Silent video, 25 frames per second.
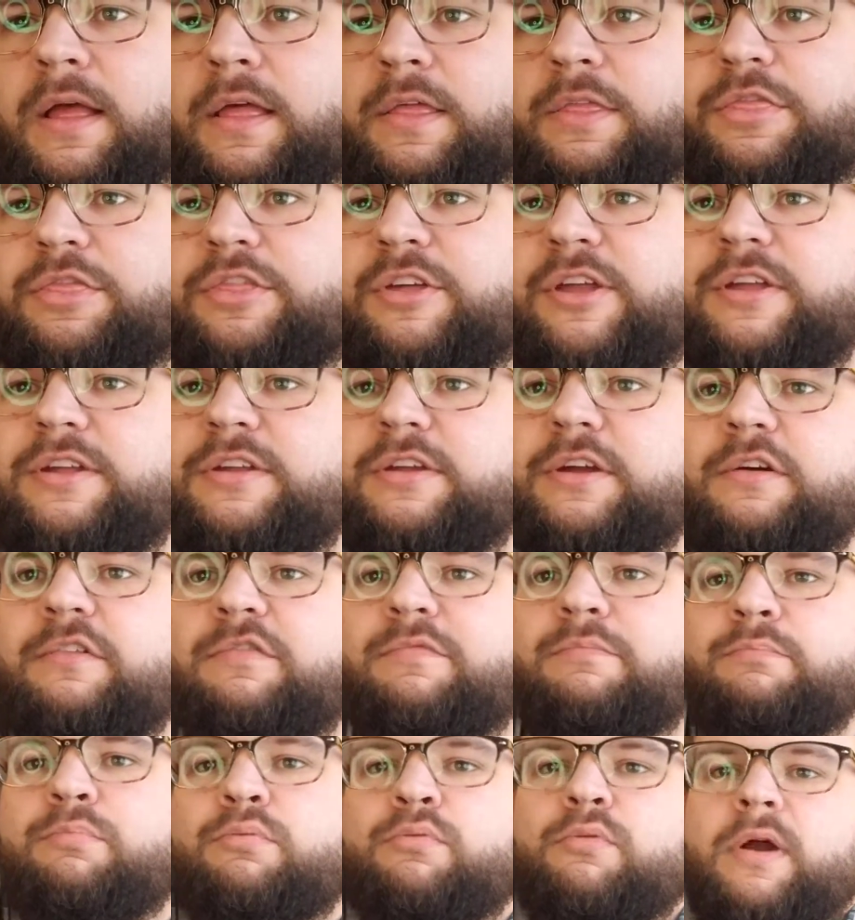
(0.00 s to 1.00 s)
Think
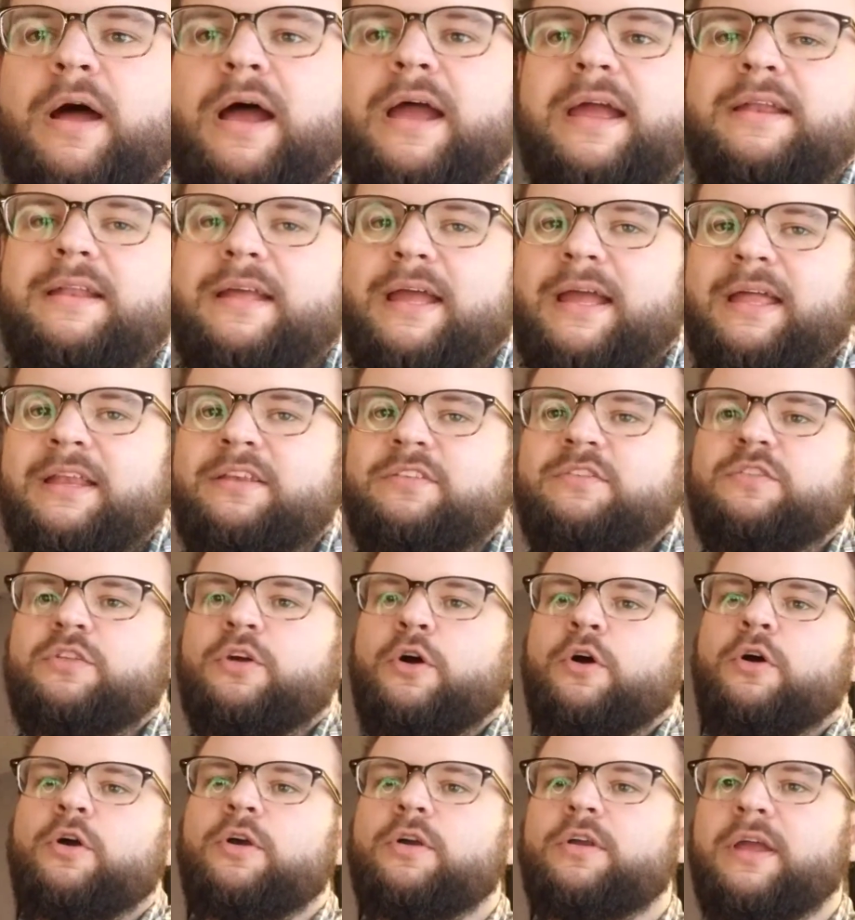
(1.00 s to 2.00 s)
of bright and
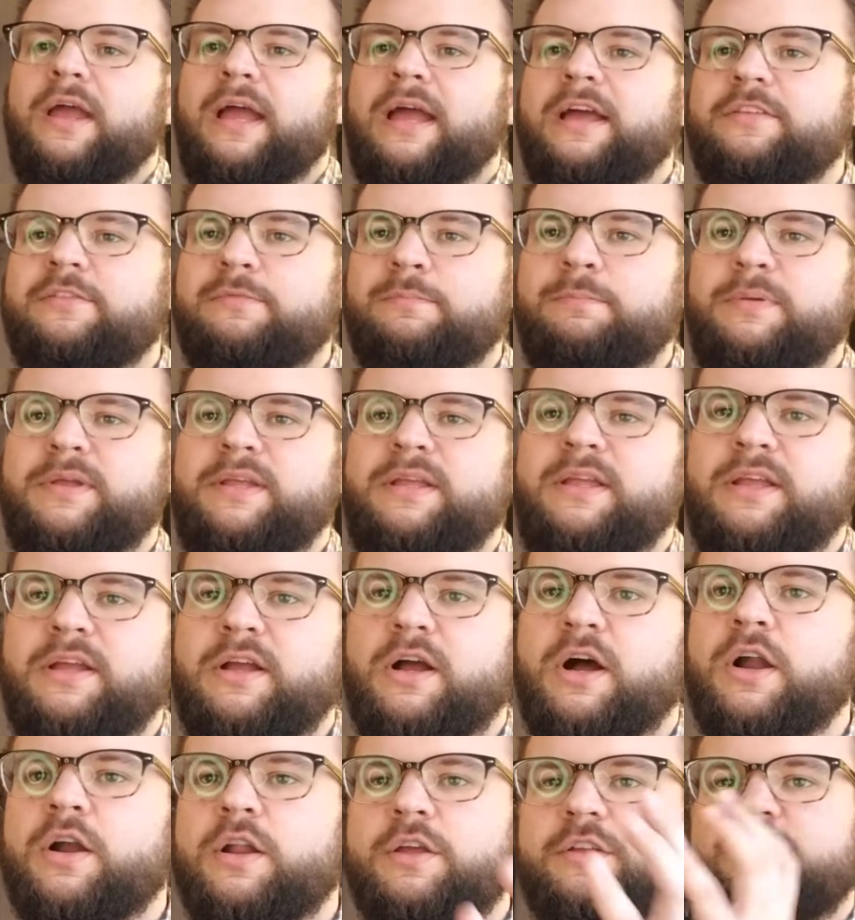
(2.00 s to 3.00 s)
dark as being
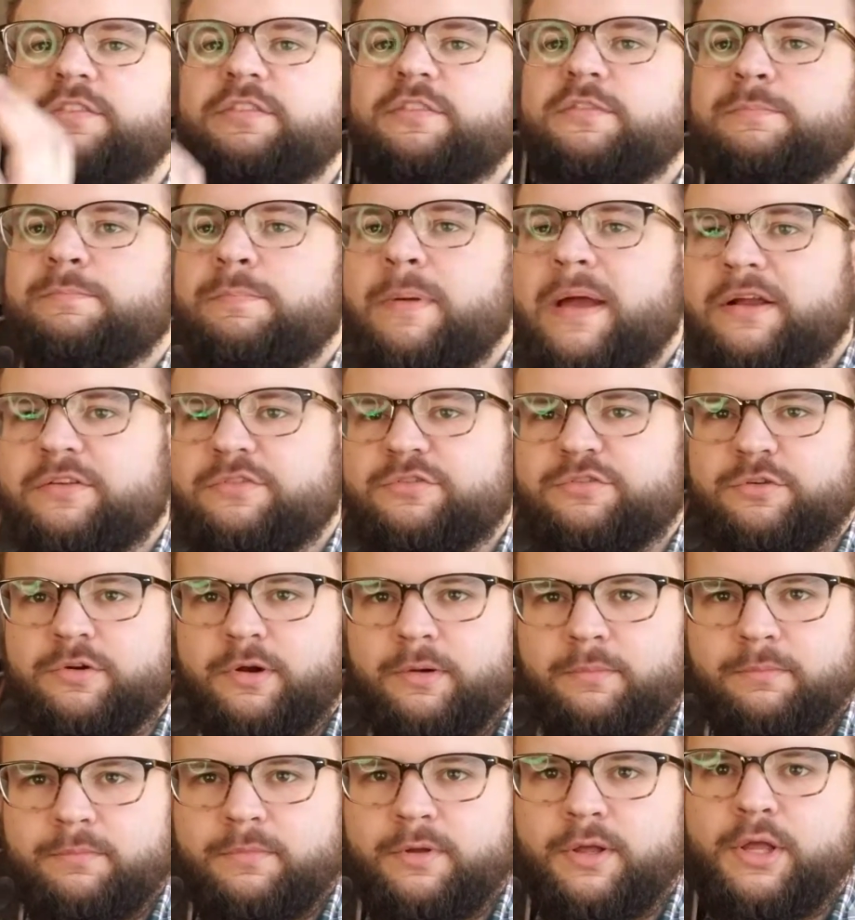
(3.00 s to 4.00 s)
on a
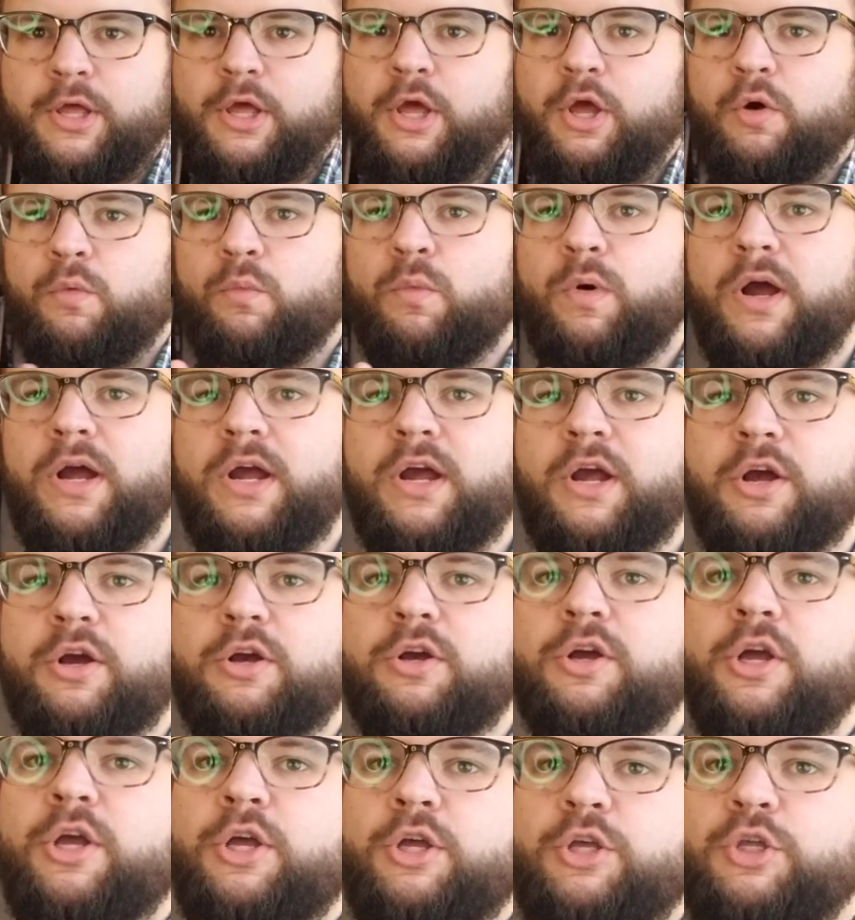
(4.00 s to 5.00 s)
spectrum
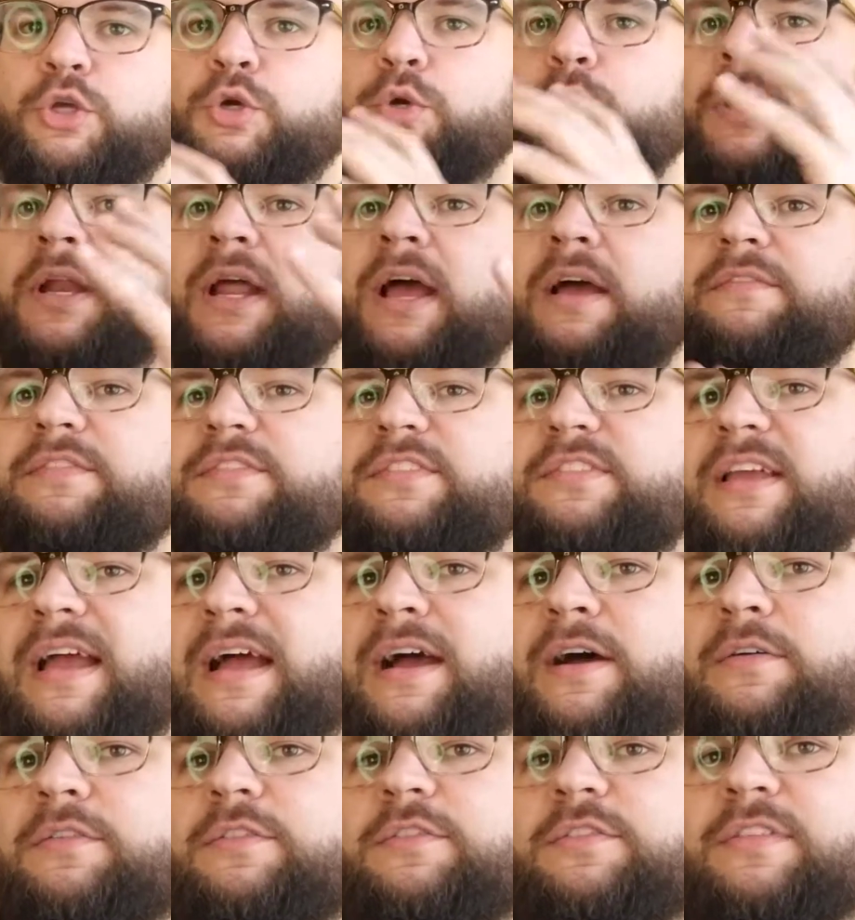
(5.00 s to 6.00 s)
where you can have
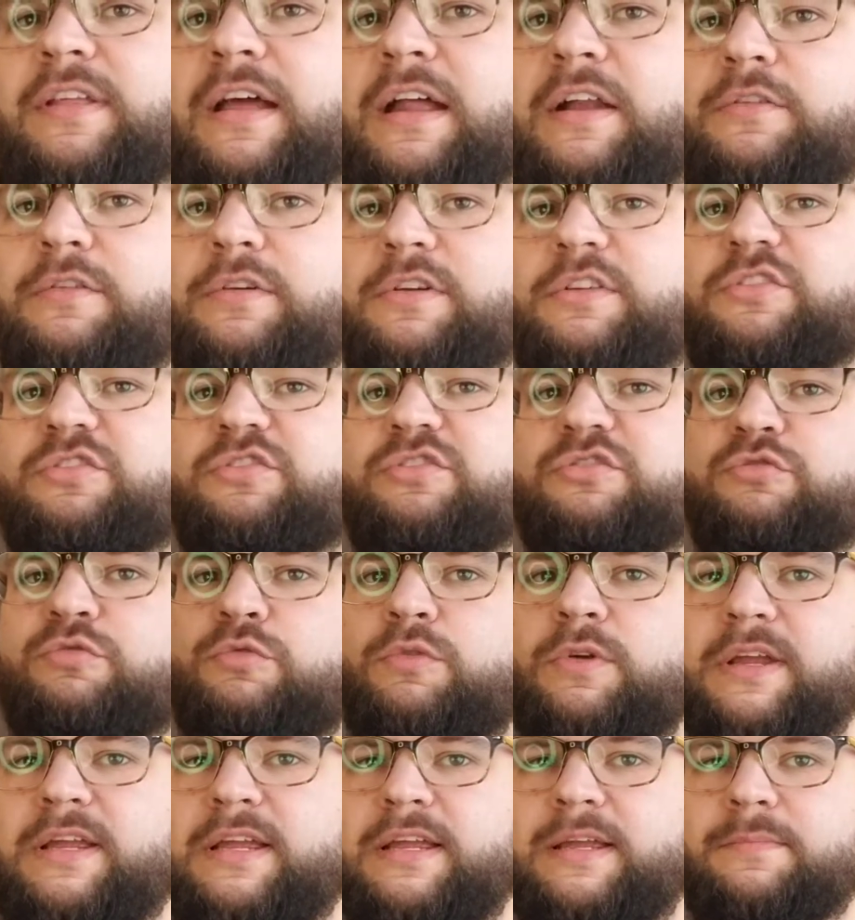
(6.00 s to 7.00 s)
sounds that are
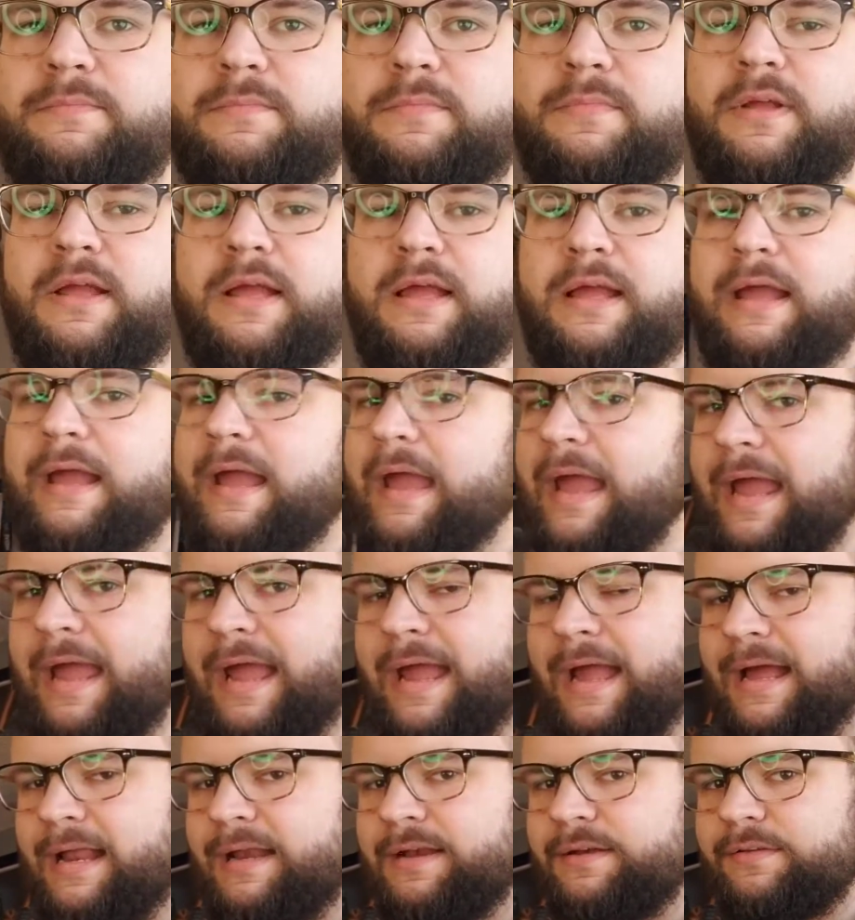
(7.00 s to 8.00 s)
extreme
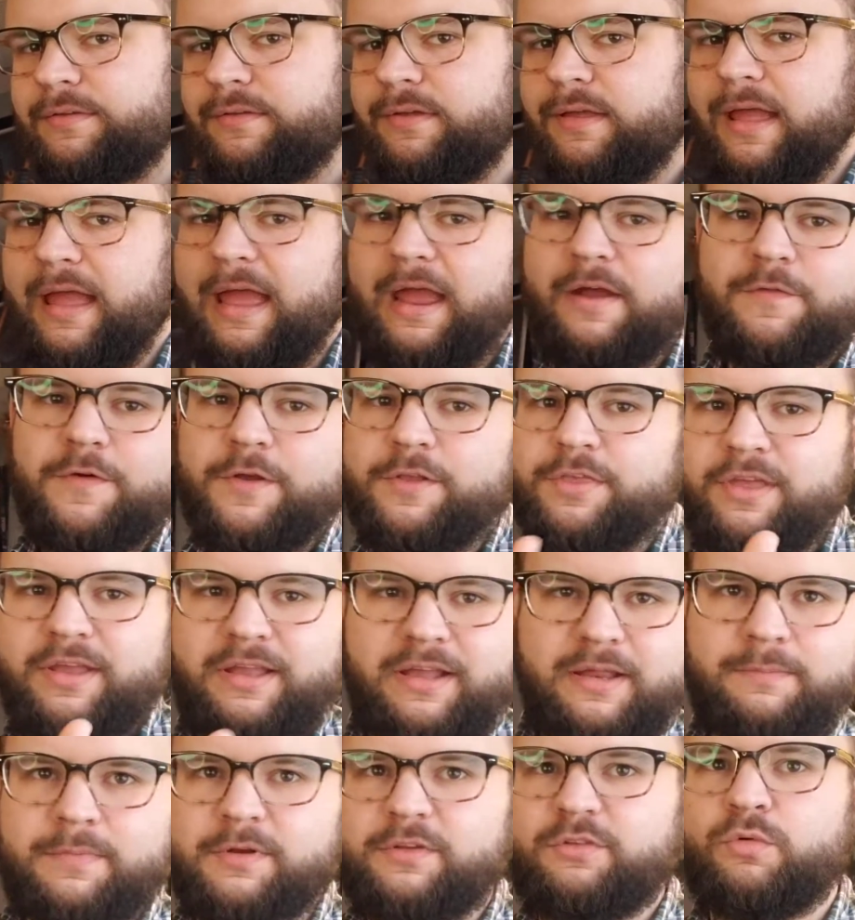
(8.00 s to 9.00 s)
and everything
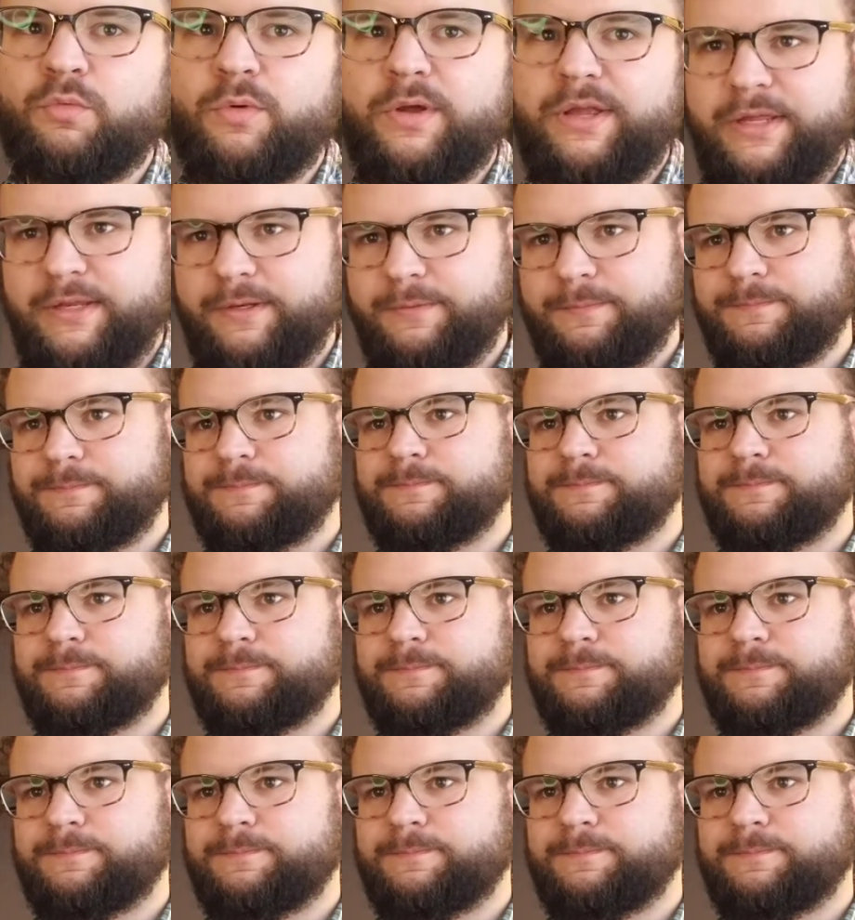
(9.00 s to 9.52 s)
in between.